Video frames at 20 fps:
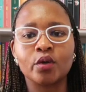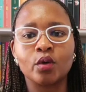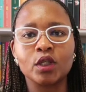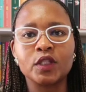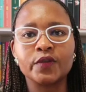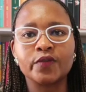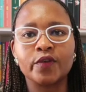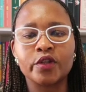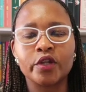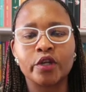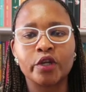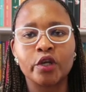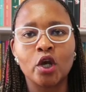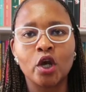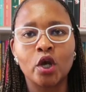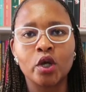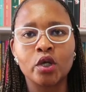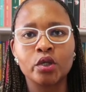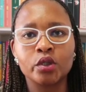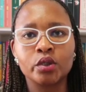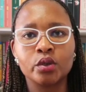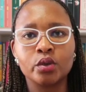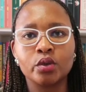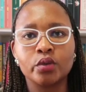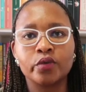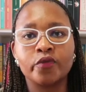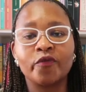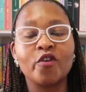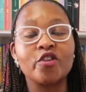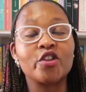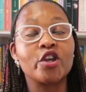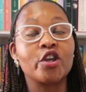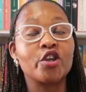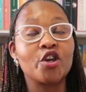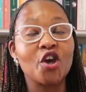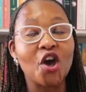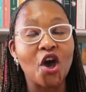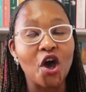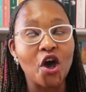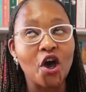goals for the year were.
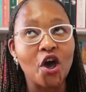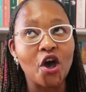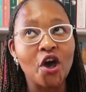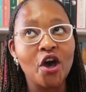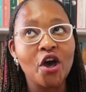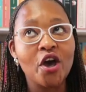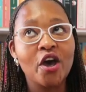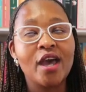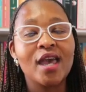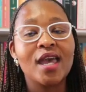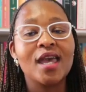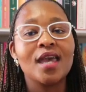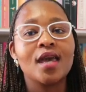I